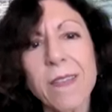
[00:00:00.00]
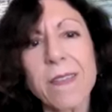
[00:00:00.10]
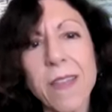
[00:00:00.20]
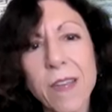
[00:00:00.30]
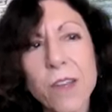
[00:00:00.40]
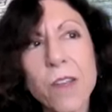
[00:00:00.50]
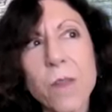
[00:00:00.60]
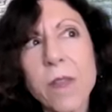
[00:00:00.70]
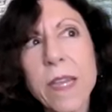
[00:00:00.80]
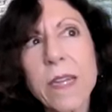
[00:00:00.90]
The
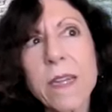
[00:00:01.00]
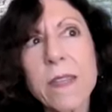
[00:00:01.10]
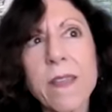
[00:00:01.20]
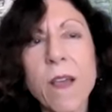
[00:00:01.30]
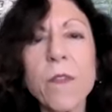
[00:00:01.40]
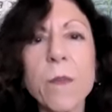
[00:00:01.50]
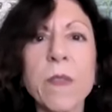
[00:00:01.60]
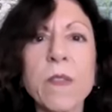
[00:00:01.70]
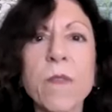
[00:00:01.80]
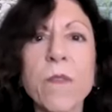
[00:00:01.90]
planet itself
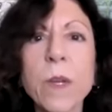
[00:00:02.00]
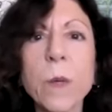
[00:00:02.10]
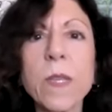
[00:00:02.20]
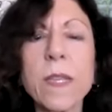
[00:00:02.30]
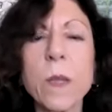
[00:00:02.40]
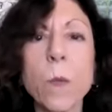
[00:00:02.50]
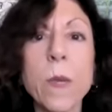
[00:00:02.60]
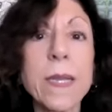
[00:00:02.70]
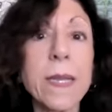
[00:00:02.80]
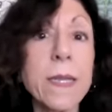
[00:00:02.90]
emits a frequency that
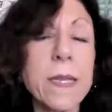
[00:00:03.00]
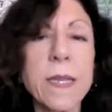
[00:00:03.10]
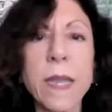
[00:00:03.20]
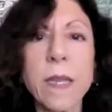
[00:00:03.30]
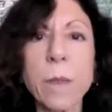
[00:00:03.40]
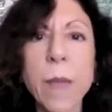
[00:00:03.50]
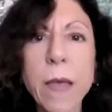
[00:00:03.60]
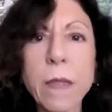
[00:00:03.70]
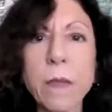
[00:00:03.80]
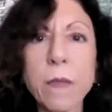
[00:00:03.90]
we need to stay in
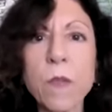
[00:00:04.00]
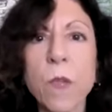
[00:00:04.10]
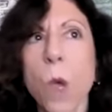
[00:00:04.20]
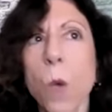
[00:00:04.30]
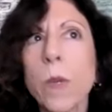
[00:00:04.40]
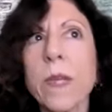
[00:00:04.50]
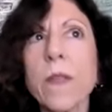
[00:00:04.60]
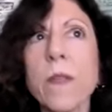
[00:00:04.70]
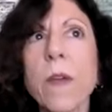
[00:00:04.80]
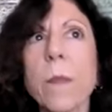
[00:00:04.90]
balance. We need
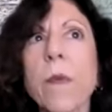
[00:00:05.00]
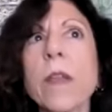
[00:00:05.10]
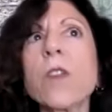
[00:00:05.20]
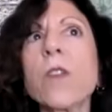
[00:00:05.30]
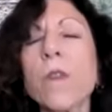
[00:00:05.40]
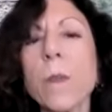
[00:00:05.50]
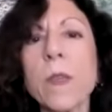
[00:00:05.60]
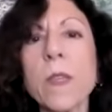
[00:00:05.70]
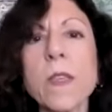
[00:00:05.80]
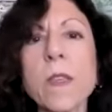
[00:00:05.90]
the vibrations from the
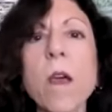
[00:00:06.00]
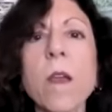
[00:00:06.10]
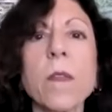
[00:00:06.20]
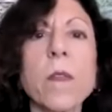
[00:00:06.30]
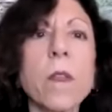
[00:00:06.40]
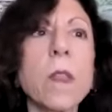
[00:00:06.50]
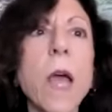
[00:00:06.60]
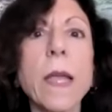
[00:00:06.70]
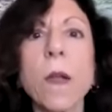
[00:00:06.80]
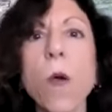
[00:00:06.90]
sun and the
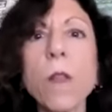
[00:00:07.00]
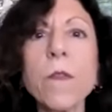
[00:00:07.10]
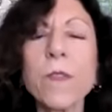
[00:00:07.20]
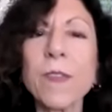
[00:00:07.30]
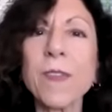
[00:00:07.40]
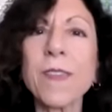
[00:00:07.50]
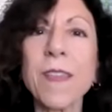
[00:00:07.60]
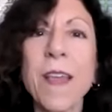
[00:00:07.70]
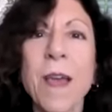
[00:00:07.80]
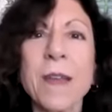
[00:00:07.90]
light. All of this is
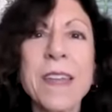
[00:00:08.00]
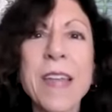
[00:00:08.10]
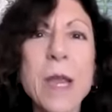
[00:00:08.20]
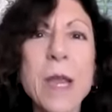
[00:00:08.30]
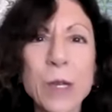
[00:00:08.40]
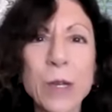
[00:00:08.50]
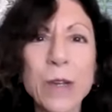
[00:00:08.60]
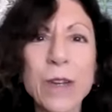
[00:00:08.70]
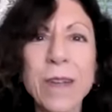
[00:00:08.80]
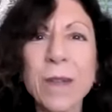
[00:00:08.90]

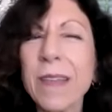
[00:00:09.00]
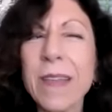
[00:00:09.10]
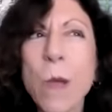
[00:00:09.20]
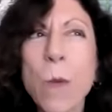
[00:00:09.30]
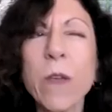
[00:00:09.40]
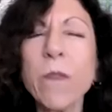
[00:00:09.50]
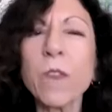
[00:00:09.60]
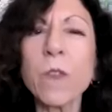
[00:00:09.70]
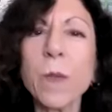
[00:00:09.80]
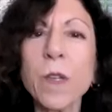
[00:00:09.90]
nature. We've
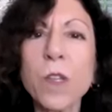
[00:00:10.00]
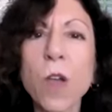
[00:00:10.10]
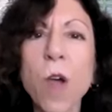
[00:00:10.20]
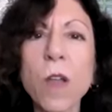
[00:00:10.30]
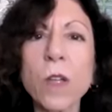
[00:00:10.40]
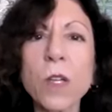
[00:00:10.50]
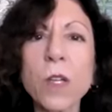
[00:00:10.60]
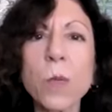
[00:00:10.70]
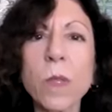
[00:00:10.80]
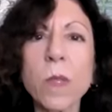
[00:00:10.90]
just been taught to
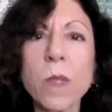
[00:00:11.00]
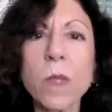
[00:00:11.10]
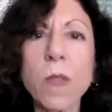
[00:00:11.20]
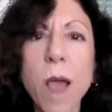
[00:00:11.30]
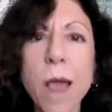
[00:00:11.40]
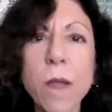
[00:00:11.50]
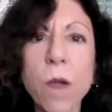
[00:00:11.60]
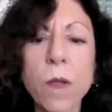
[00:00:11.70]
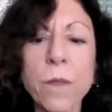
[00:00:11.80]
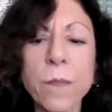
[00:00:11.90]
rely on